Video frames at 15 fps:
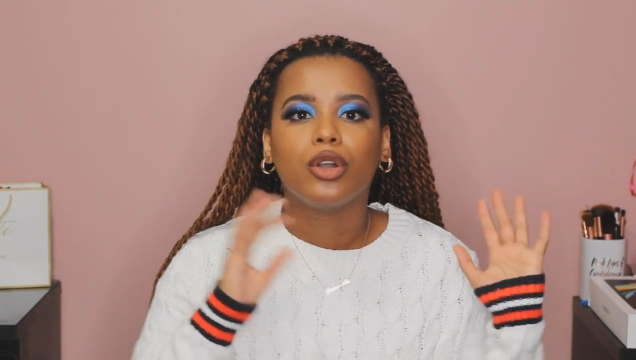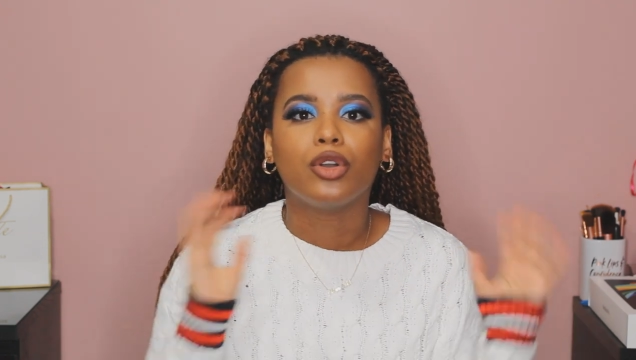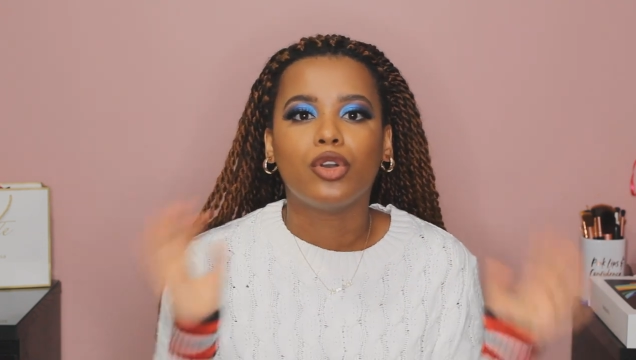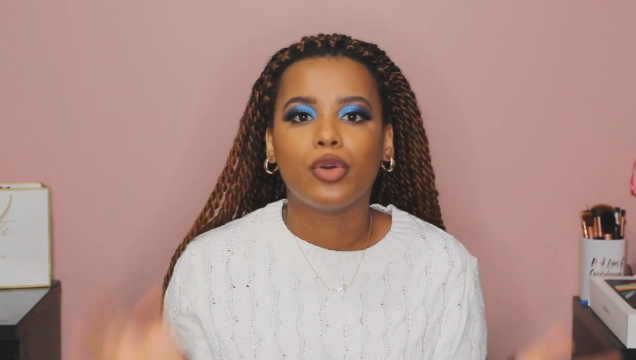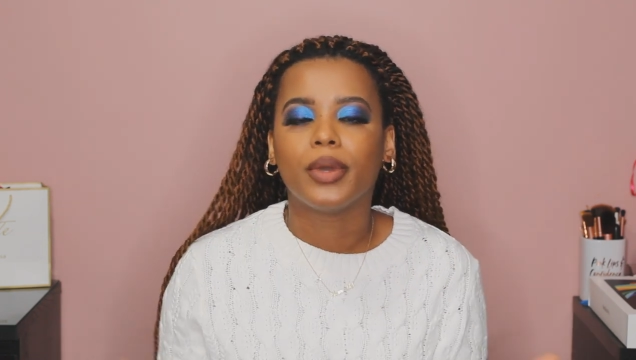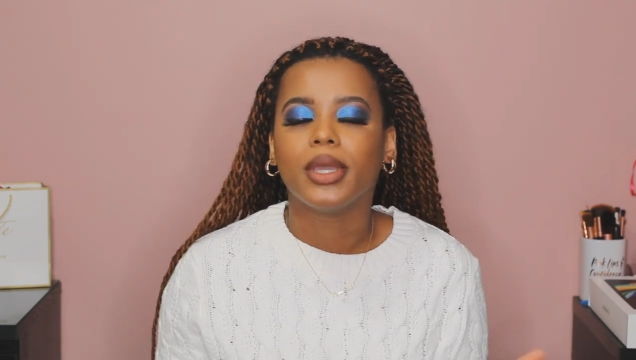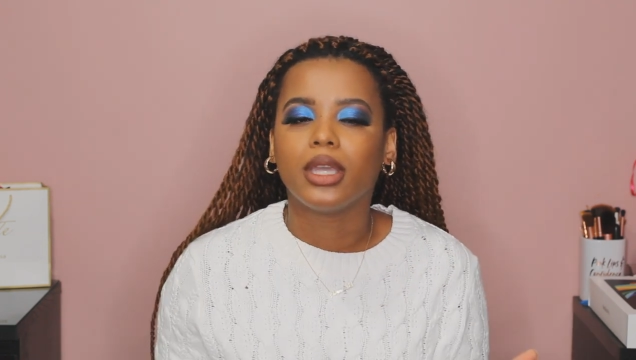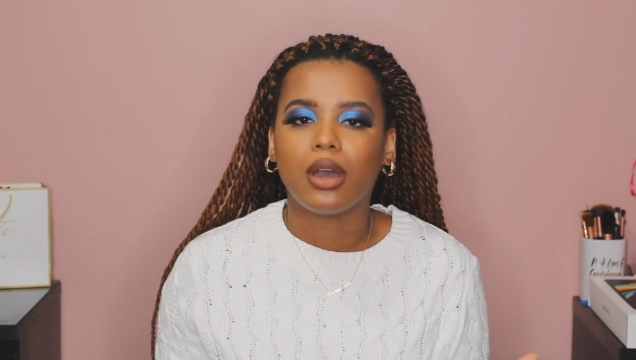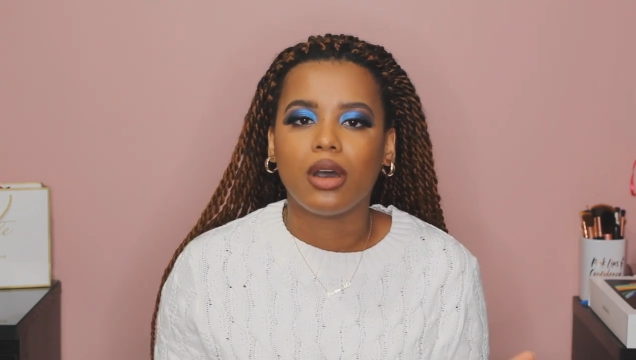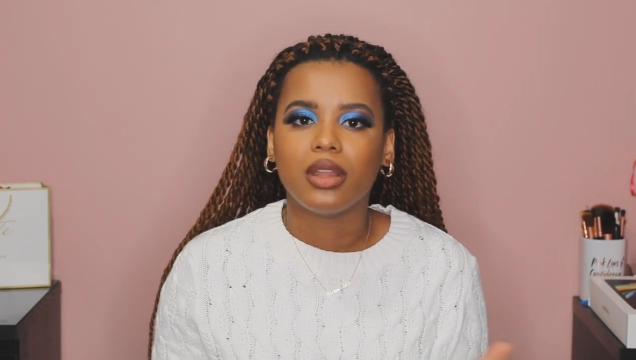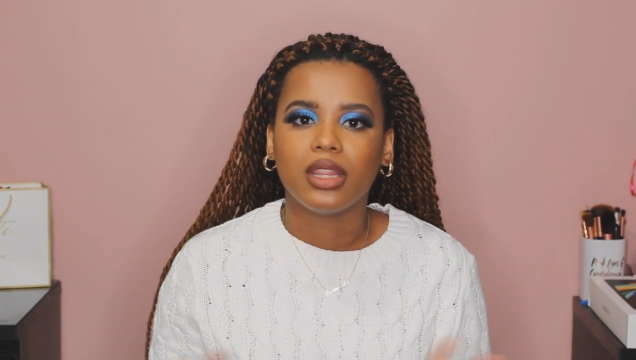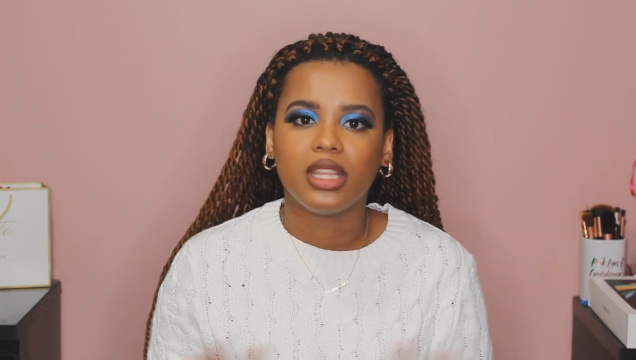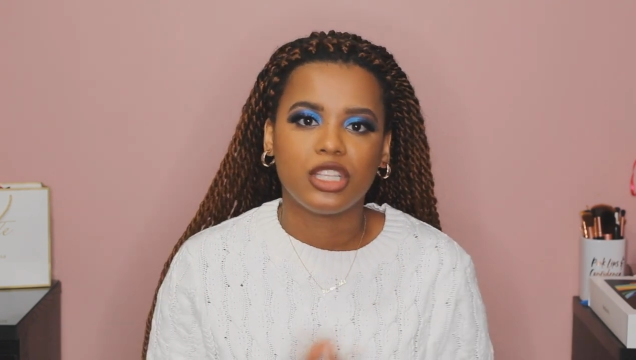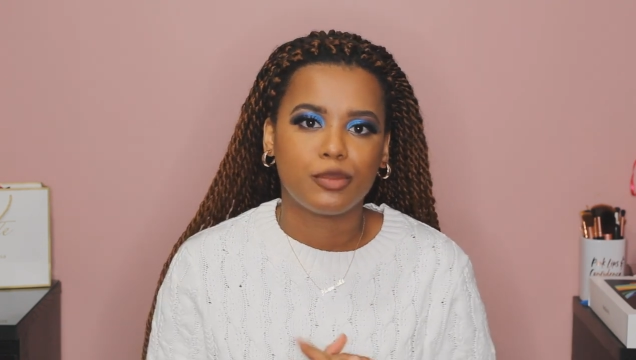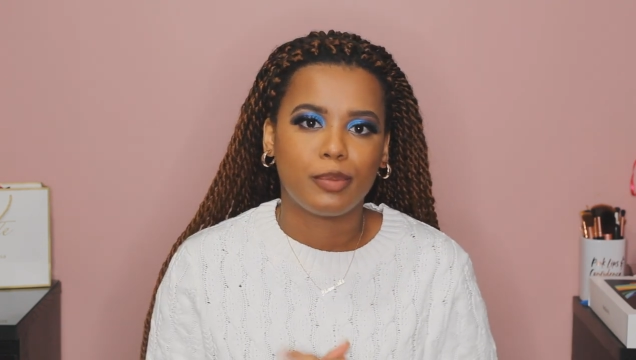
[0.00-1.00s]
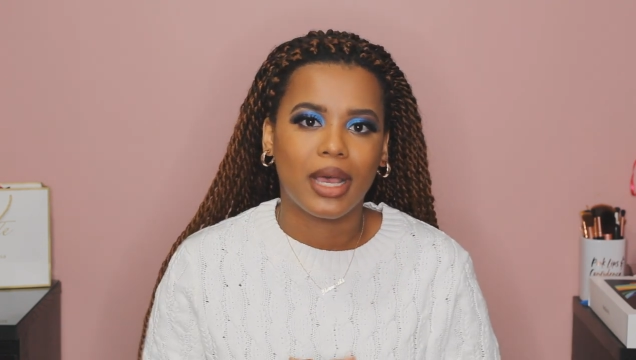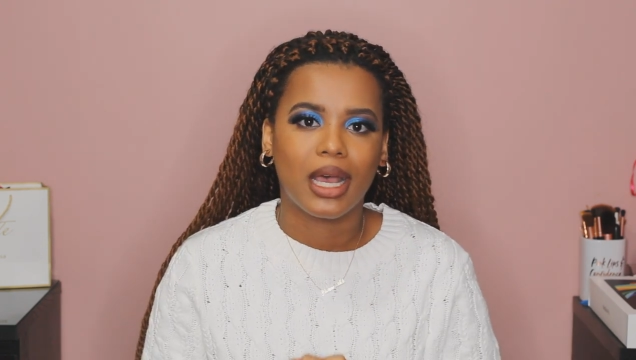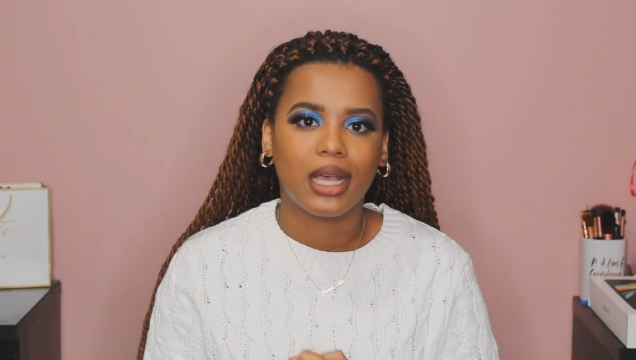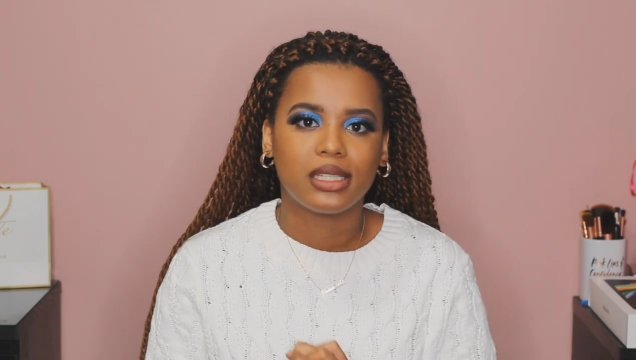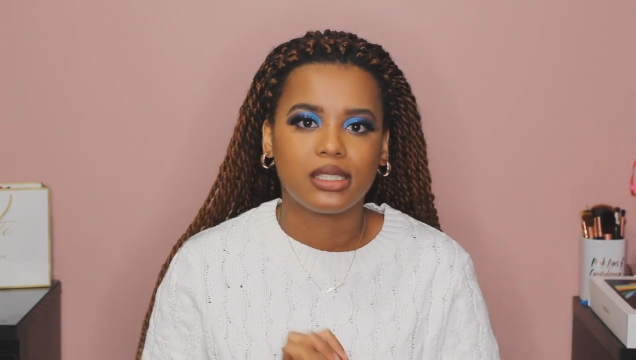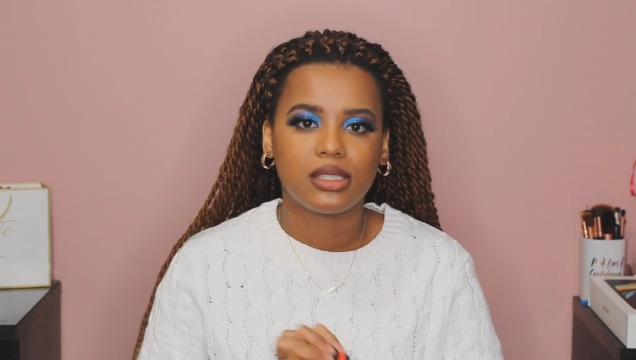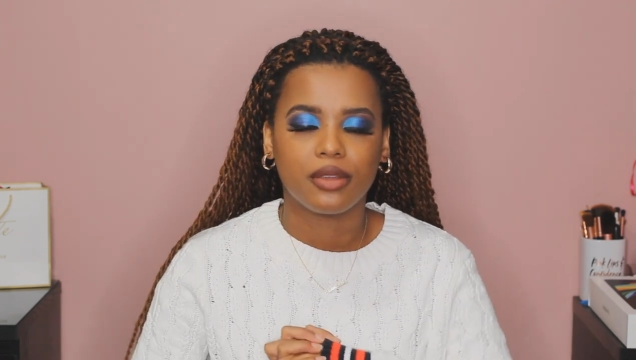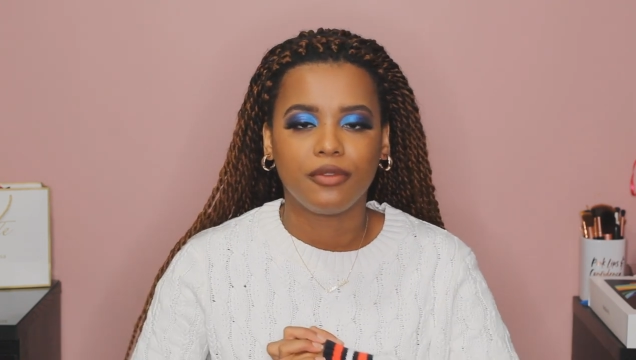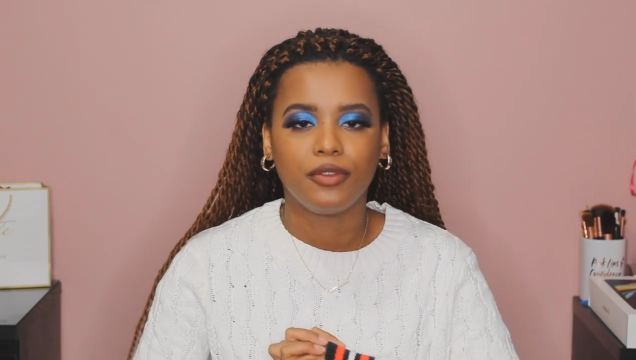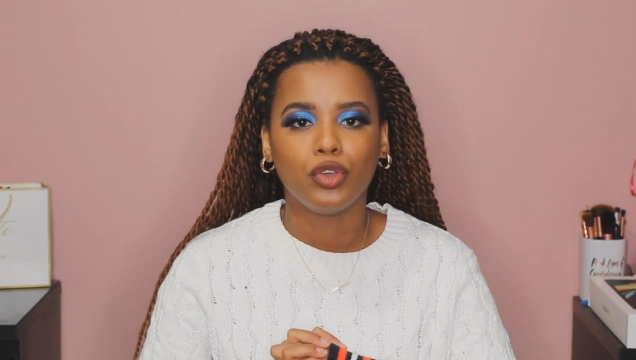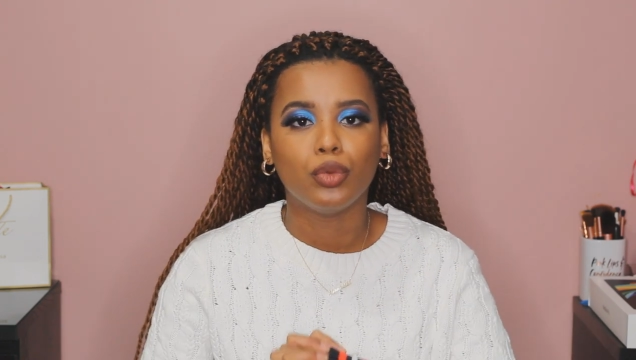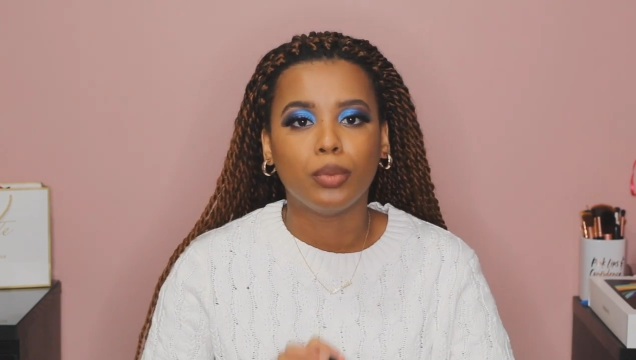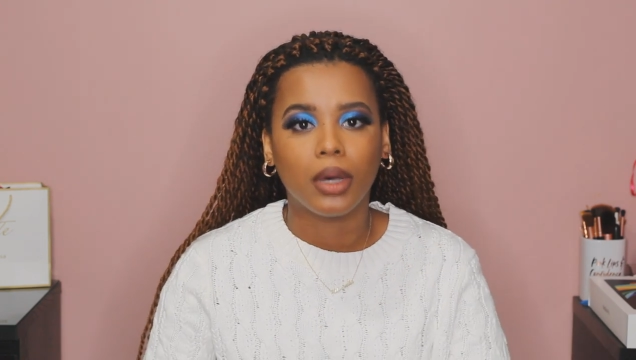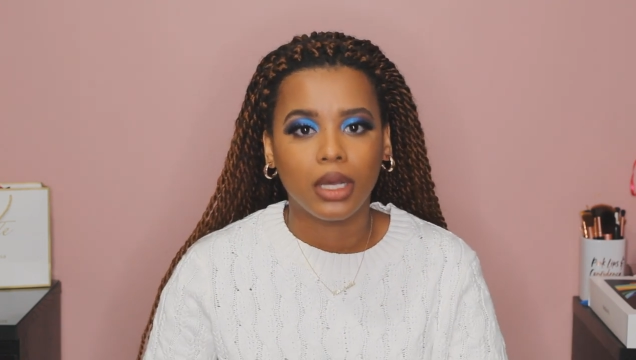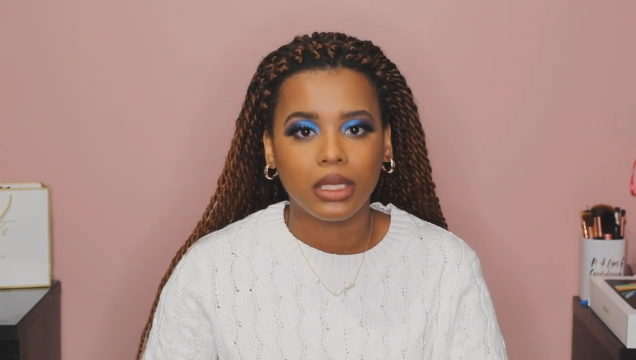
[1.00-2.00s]
going on these past
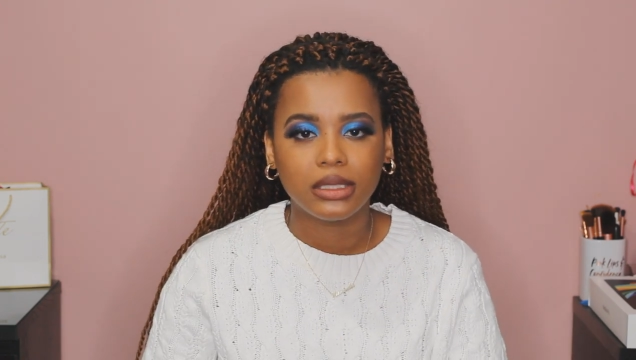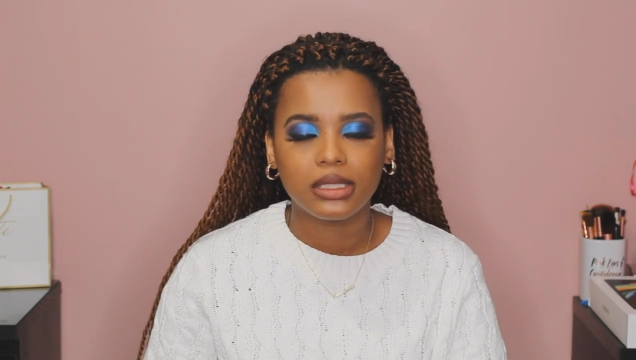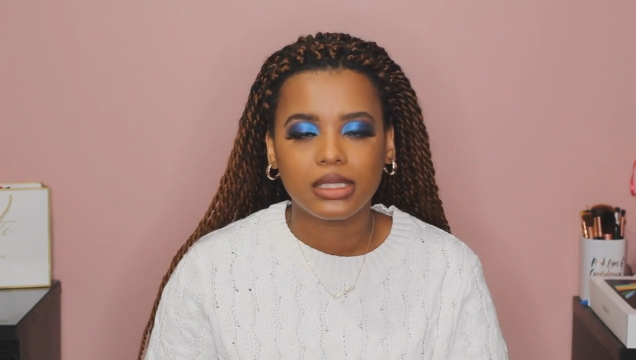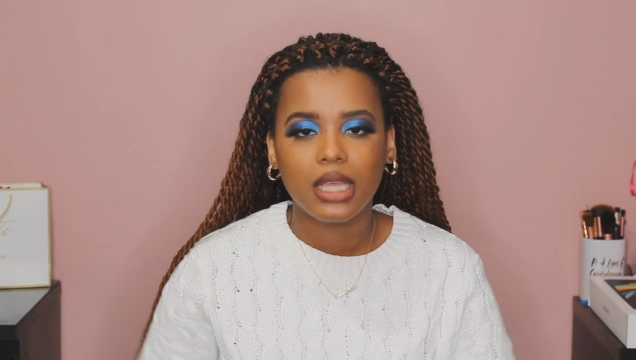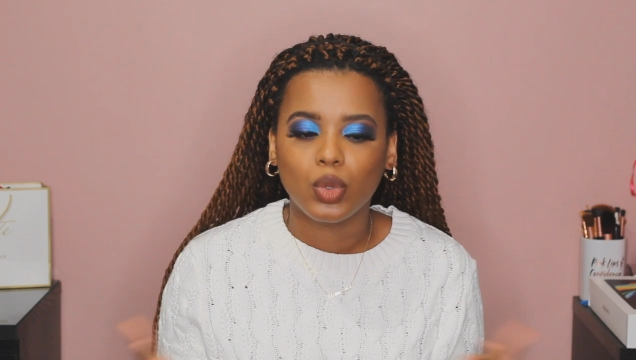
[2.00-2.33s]
few months,